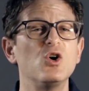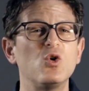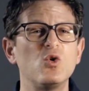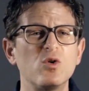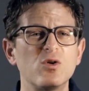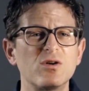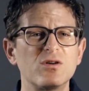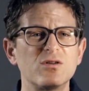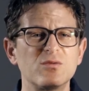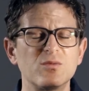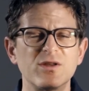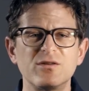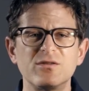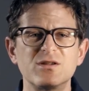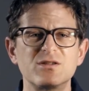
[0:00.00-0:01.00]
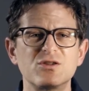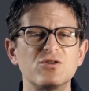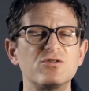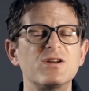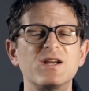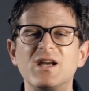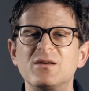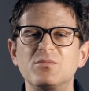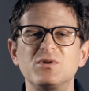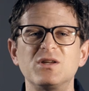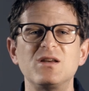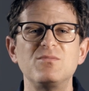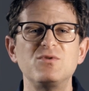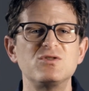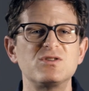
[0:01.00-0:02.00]
or whether it's learning how to
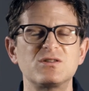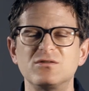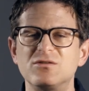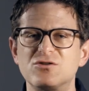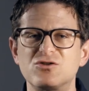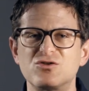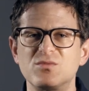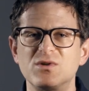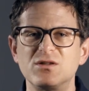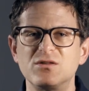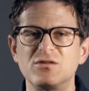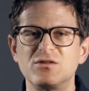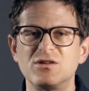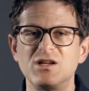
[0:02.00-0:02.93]
play a musical instrument